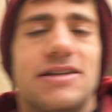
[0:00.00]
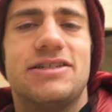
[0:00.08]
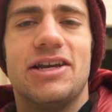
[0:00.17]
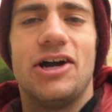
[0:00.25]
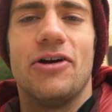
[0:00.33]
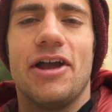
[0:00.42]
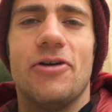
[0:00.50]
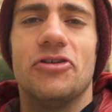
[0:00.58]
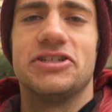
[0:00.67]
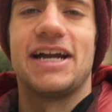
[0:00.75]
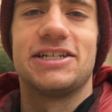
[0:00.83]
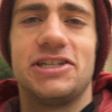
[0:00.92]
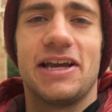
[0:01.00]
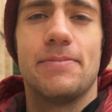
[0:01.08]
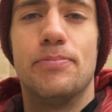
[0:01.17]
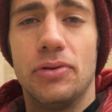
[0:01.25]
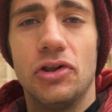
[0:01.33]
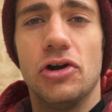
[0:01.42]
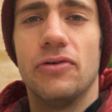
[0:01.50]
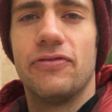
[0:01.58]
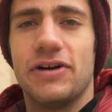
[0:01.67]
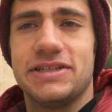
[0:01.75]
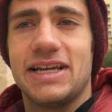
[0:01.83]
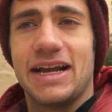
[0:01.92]
So it was actually like blue
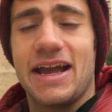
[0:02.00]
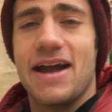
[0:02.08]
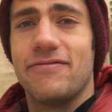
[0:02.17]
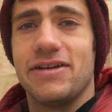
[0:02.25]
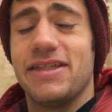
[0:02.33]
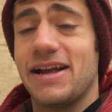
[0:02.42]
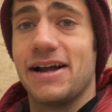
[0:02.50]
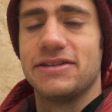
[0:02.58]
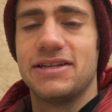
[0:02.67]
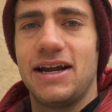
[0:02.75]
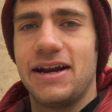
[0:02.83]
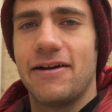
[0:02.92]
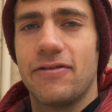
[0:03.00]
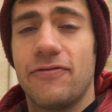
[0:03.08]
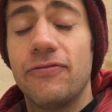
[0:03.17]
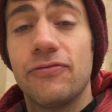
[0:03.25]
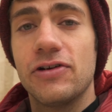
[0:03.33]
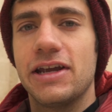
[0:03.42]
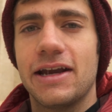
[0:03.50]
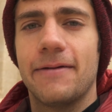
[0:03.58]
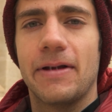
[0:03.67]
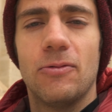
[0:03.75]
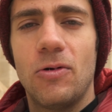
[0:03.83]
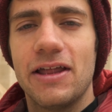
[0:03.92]
for a second, everything outside, and I was freaking out.
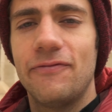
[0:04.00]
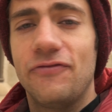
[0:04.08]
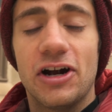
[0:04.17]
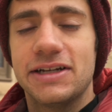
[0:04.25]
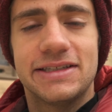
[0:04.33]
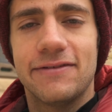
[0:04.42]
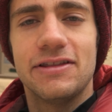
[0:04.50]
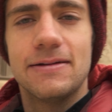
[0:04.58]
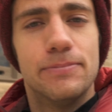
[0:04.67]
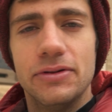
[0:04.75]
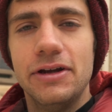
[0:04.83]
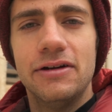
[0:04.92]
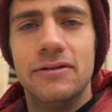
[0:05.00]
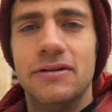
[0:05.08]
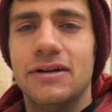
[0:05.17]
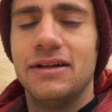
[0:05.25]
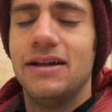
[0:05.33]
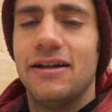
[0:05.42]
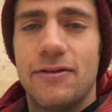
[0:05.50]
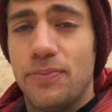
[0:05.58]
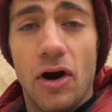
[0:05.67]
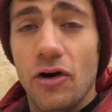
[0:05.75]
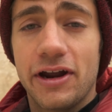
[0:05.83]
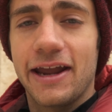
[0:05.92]
I'm like, why the fuck is everything blue? It's
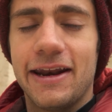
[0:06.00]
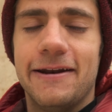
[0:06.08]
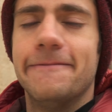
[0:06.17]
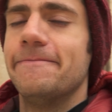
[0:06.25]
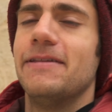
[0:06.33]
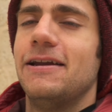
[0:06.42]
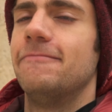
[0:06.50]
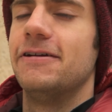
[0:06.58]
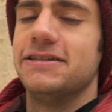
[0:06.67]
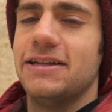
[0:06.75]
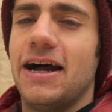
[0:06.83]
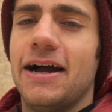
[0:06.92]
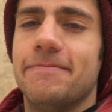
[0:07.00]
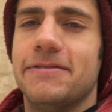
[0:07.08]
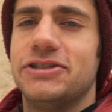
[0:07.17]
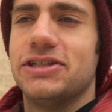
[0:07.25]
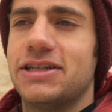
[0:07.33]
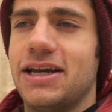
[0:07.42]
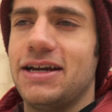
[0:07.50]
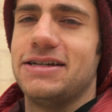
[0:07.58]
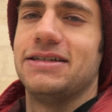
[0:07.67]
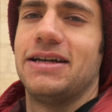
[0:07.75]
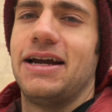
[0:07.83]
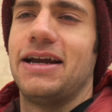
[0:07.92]
broken. But it's not. It's just
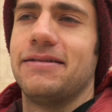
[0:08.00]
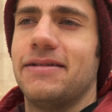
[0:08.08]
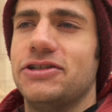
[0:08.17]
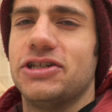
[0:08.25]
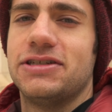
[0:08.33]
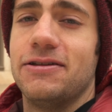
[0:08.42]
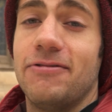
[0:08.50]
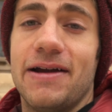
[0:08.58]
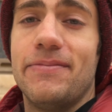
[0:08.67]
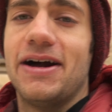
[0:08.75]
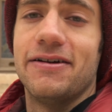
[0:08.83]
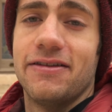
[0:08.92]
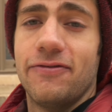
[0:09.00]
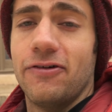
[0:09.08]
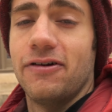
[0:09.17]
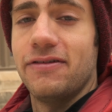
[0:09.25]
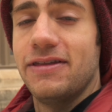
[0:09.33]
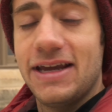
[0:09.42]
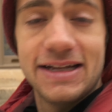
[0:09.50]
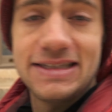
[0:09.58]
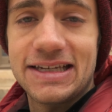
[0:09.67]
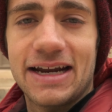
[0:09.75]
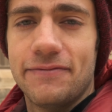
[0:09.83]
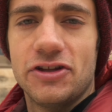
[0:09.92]
because I adjusted the white balance for the
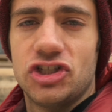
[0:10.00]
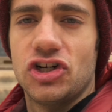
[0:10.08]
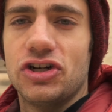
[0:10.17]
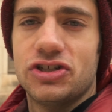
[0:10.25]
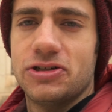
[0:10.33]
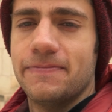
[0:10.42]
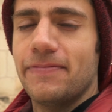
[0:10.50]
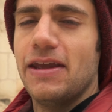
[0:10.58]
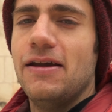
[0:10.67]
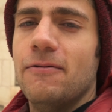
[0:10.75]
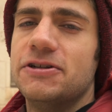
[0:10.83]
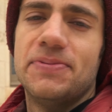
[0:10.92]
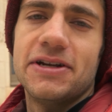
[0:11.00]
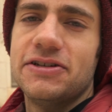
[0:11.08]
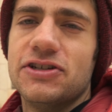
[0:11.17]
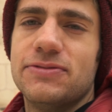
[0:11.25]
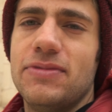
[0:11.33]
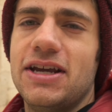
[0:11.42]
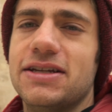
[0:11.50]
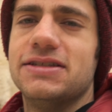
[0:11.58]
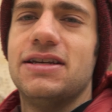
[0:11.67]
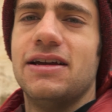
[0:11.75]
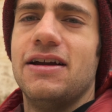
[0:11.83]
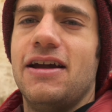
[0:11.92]
inside of the church, which basically just
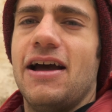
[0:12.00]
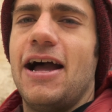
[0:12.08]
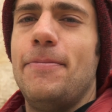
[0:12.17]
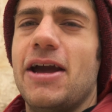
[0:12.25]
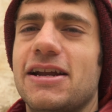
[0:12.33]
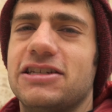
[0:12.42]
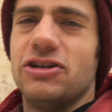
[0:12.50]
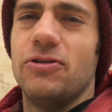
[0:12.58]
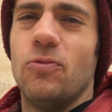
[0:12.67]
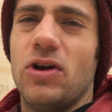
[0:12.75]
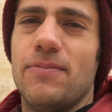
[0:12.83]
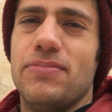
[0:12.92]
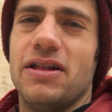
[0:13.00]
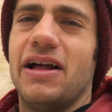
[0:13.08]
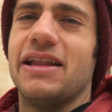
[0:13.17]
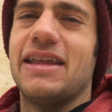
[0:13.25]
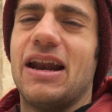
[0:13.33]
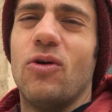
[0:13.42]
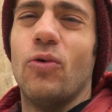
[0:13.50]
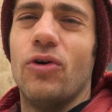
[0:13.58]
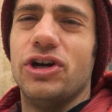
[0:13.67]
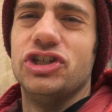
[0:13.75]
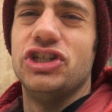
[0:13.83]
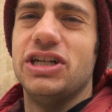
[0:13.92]
means I made it so it wouldn't be like that
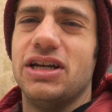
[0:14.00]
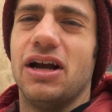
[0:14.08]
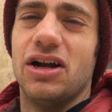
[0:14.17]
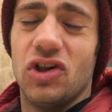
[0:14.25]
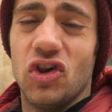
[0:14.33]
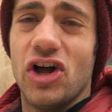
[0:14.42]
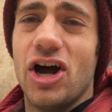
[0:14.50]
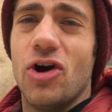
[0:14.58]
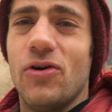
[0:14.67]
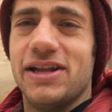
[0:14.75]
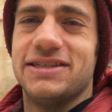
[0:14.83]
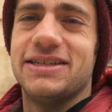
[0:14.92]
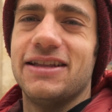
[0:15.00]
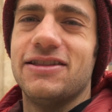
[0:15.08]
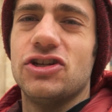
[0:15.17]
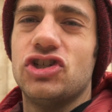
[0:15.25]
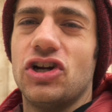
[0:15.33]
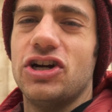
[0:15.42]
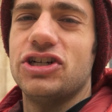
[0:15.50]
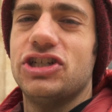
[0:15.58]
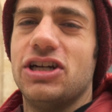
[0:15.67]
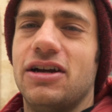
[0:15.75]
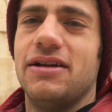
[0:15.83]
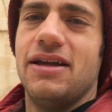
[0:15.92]
orangey glow inside the
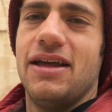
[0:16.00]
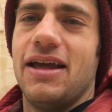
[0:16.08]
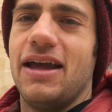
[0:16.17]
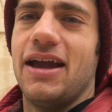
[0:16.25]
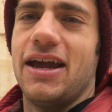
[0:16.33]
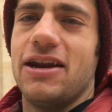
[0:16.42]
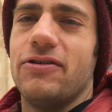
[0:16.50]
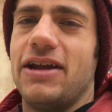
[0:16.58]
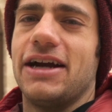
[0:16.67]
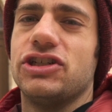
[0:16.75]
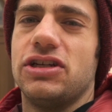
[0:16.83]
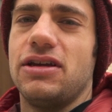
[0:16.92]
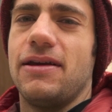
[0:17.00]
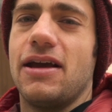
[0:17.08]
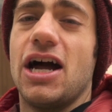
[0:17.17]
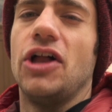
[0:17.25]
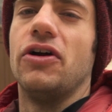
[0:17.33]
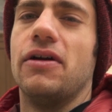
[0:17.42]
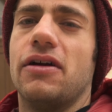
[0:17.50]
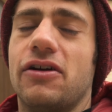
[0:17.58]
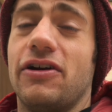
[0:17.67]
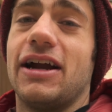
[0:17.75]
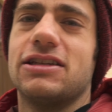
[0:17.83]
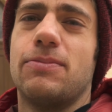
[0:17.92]
church, and it would actually color
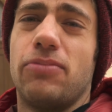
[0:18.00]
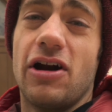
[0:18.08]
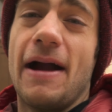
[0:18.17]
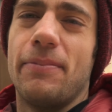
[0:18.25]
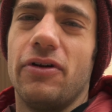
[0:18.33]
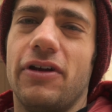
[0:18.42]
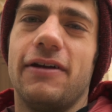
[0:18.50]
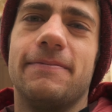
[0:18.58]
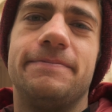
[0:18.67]
correct properly.